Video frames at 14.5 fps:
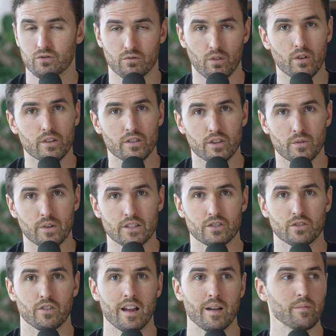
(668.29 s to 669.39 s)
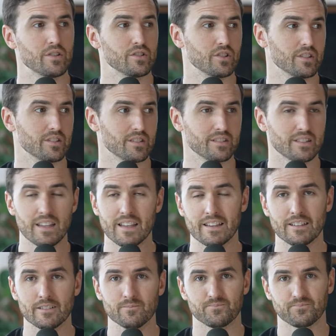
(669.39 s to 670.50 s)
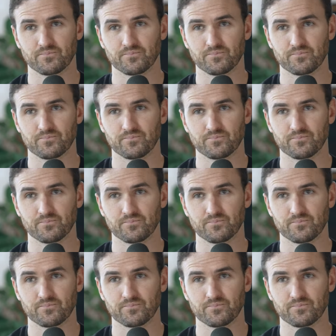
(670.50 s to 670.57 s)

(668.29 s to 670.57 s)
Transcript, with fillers: scrolling through Instagram and just seeing,